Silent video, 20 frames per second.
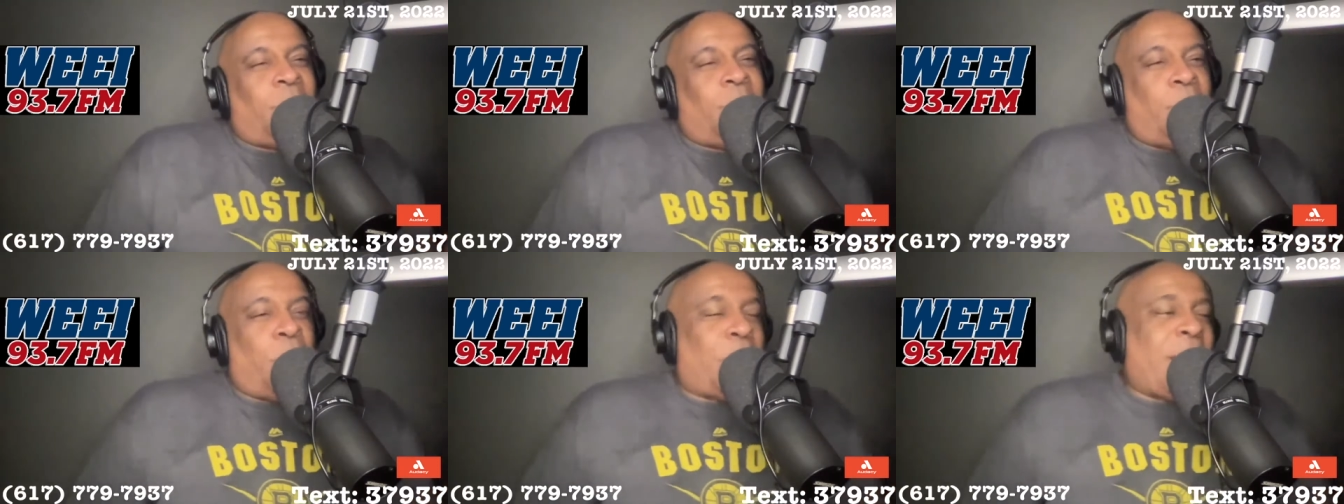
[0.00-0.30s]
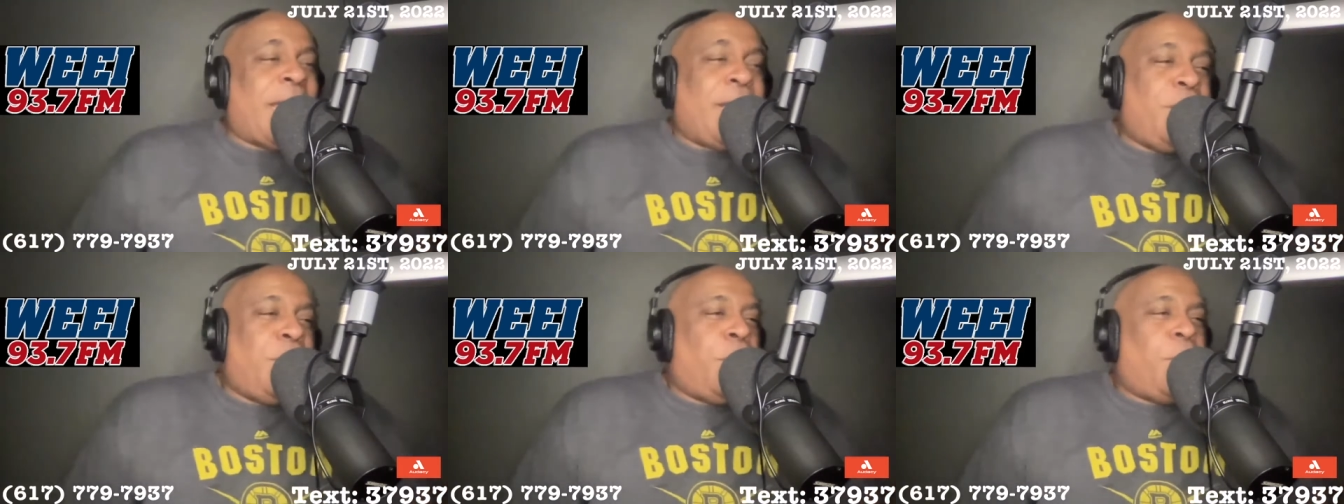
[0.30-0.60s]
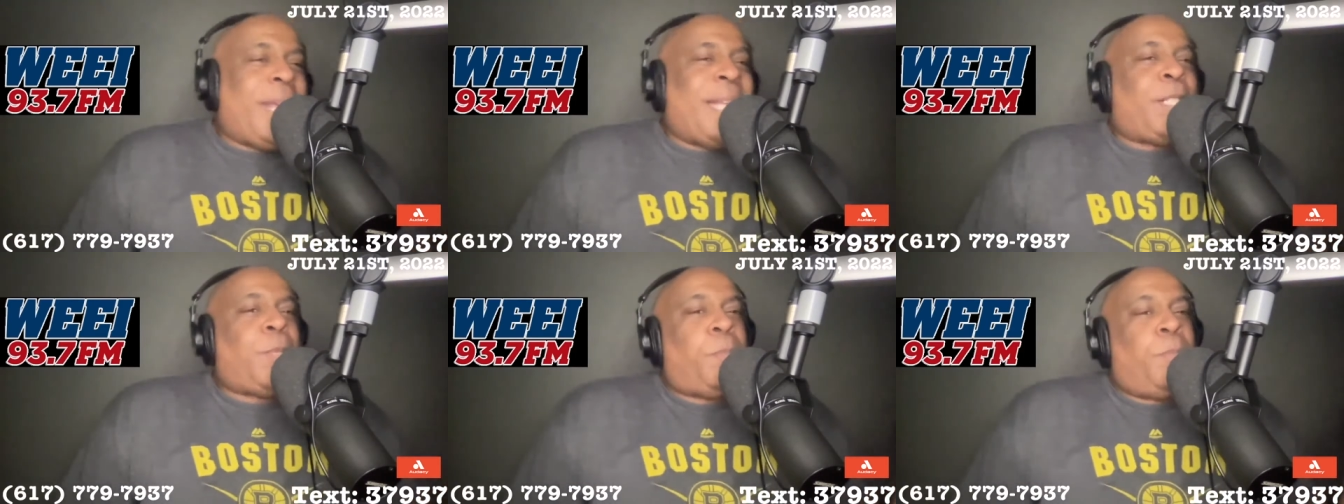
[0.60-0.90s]
Okay,
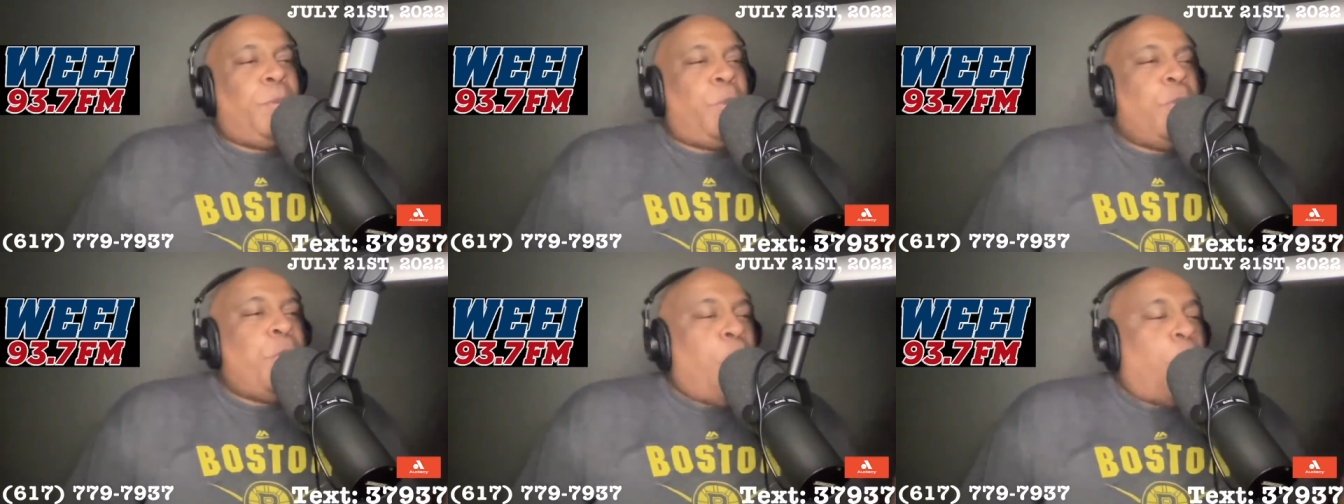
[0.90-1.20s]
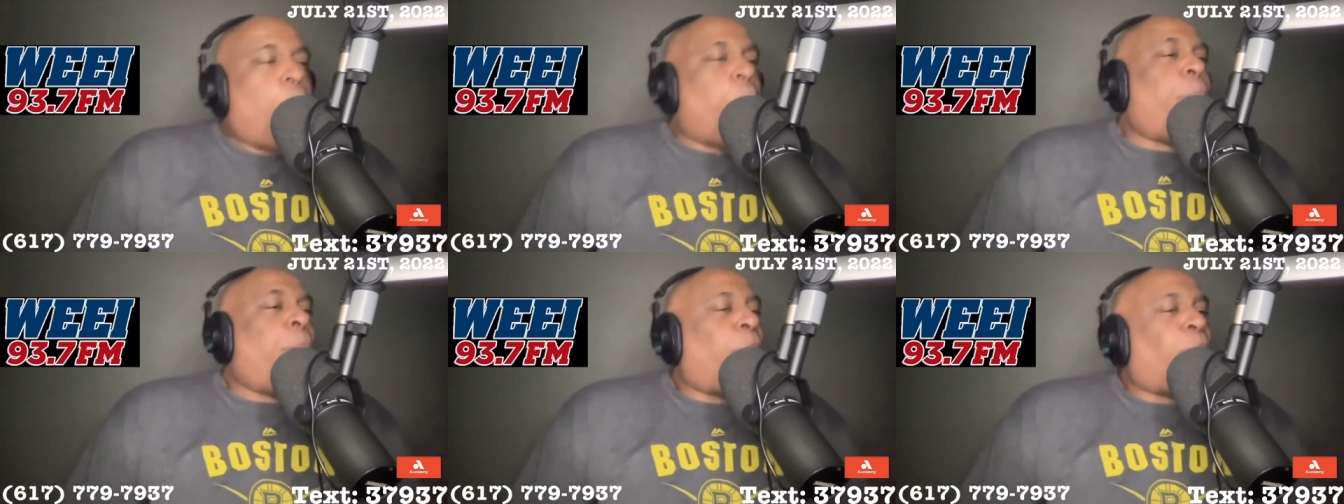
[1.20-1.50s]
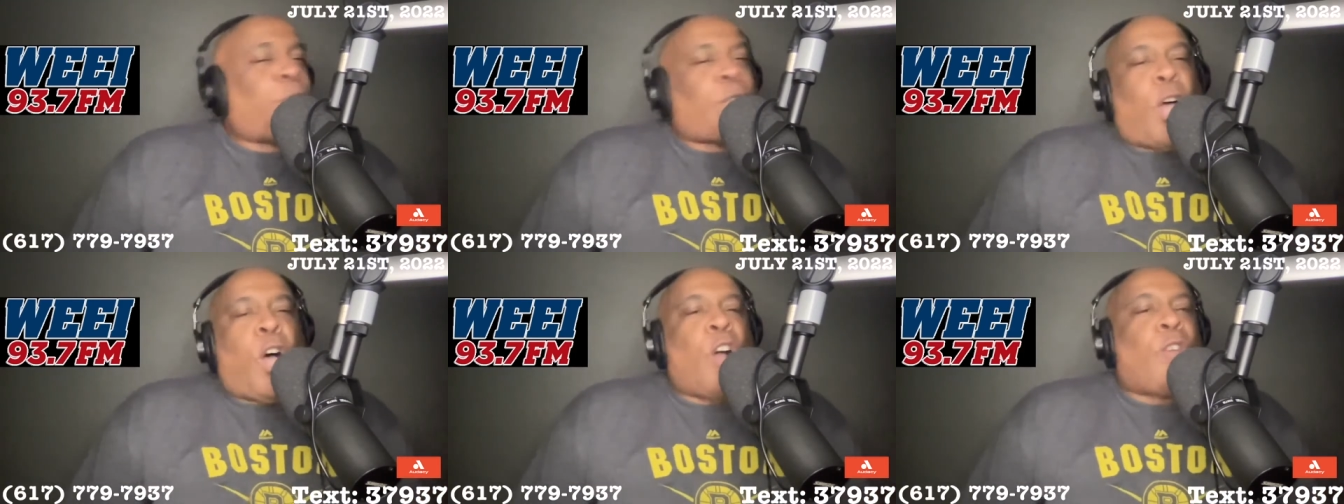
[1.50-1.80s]

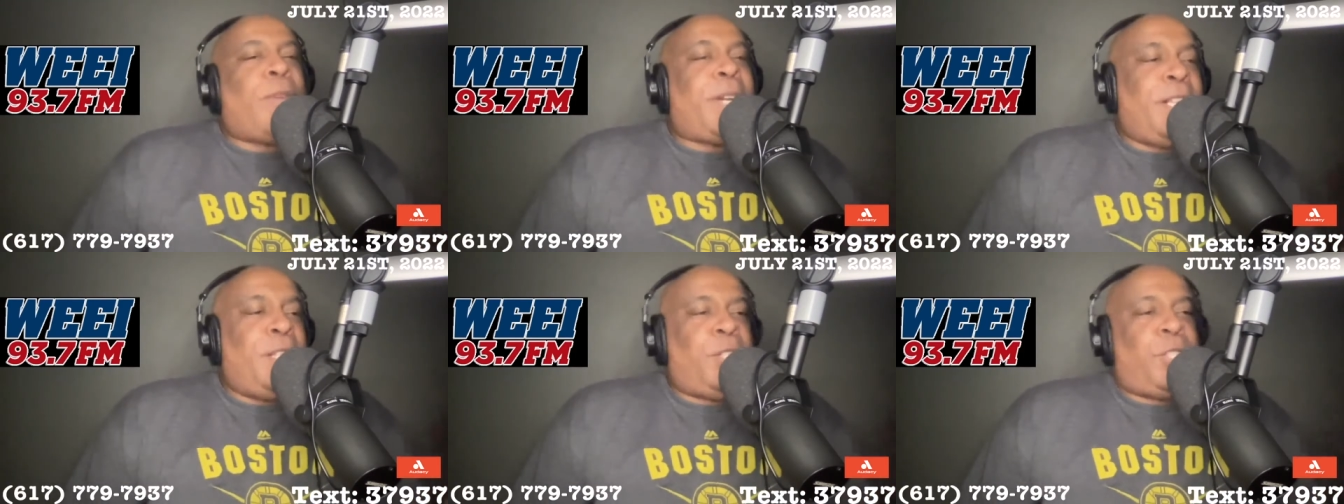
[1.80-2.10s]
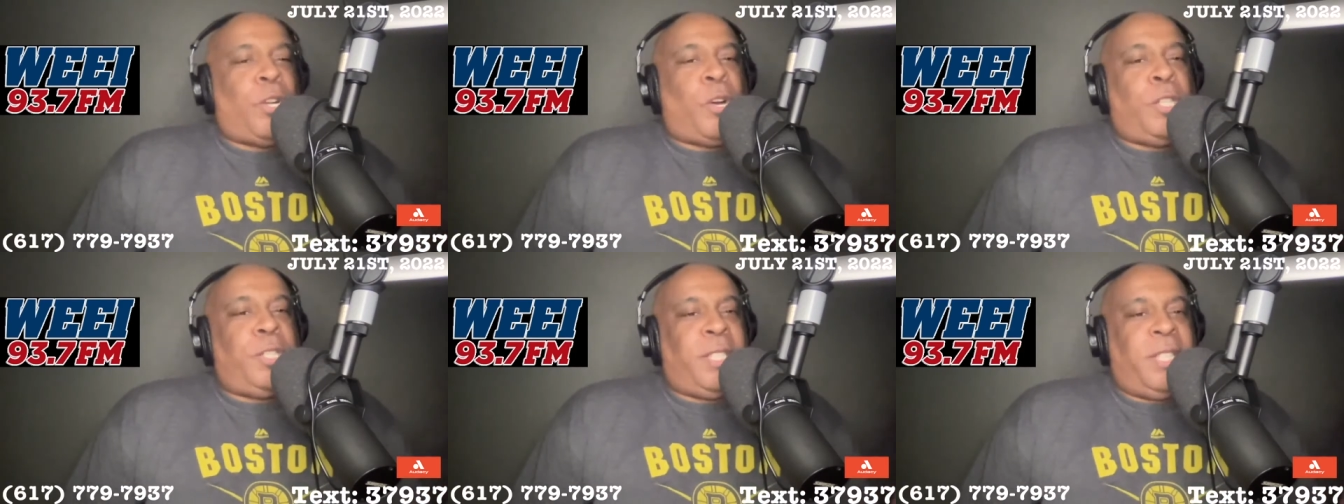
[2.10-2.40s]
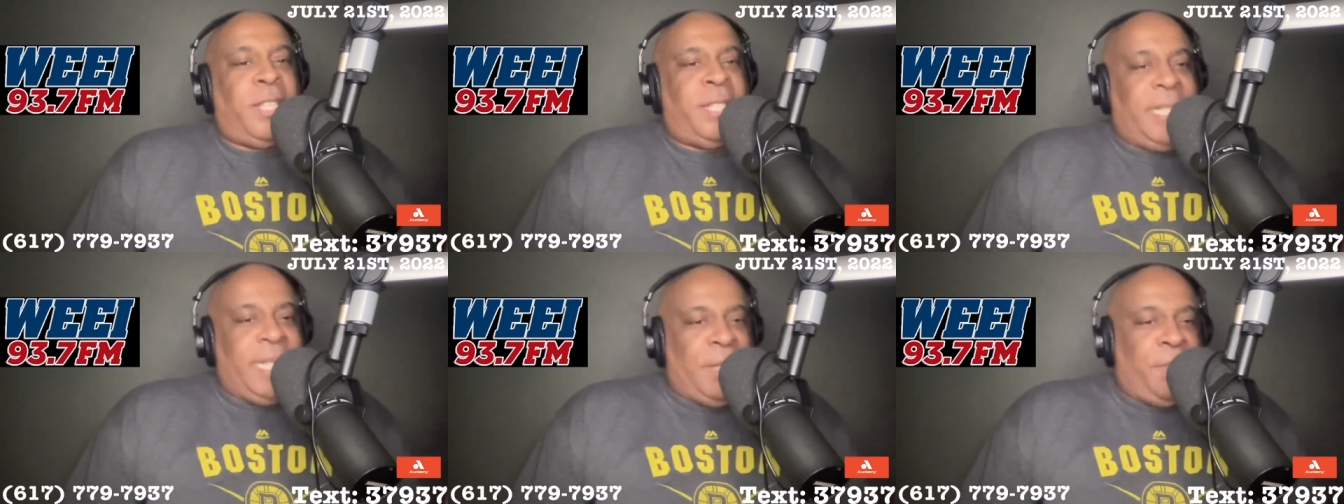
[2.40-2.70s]
Bill's already in charge
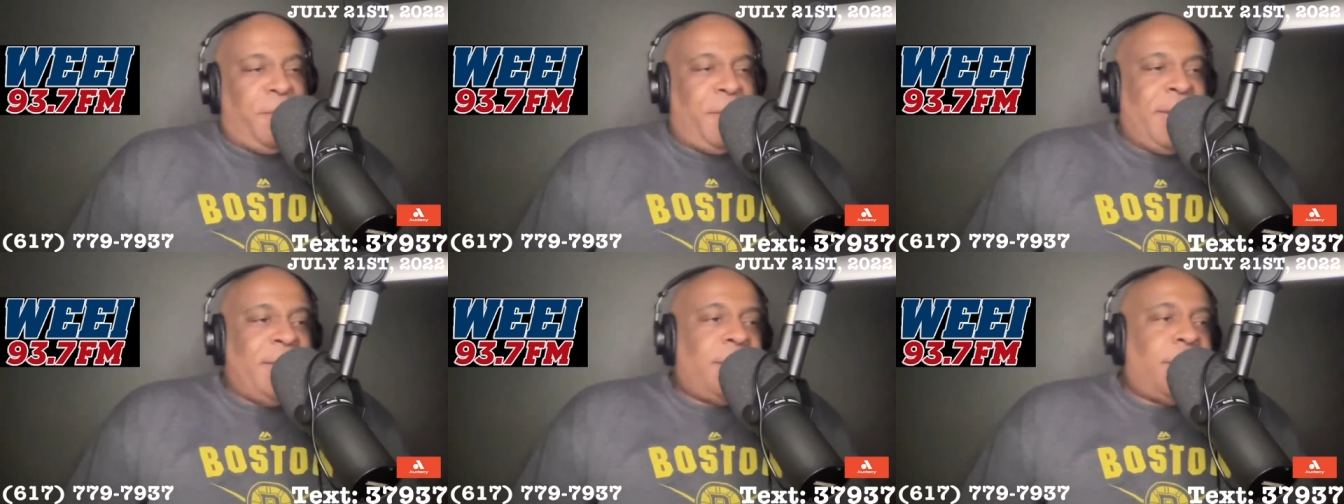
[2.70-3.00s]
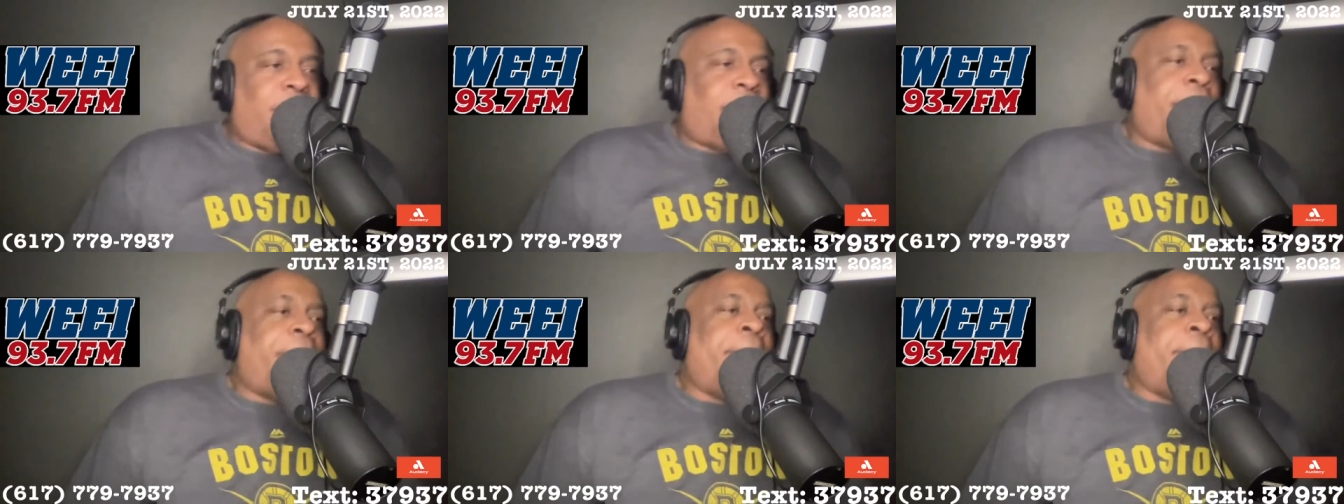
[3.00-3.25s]
of the defense.